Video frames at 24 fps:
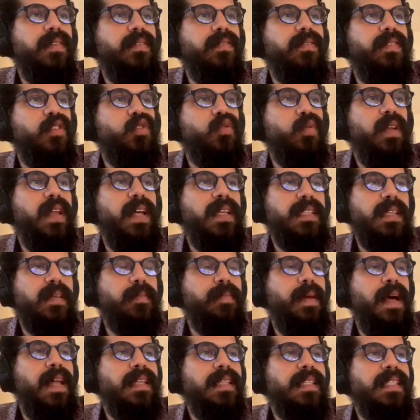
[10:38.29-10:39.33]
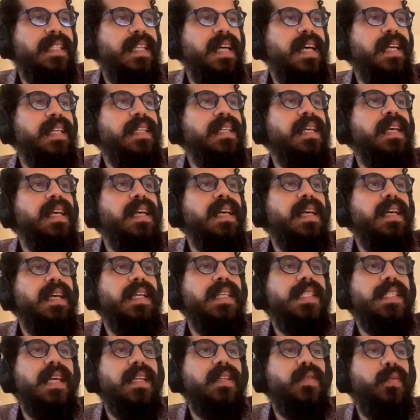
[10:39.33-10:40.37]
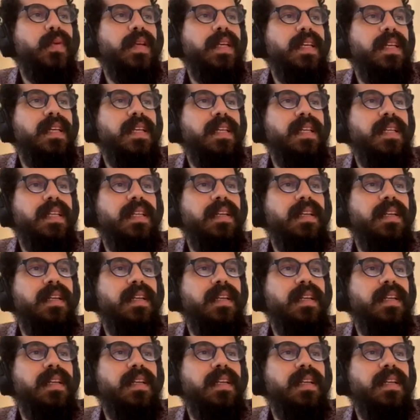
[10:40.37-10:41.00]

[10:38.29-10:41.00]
visualizing Palestine is that we,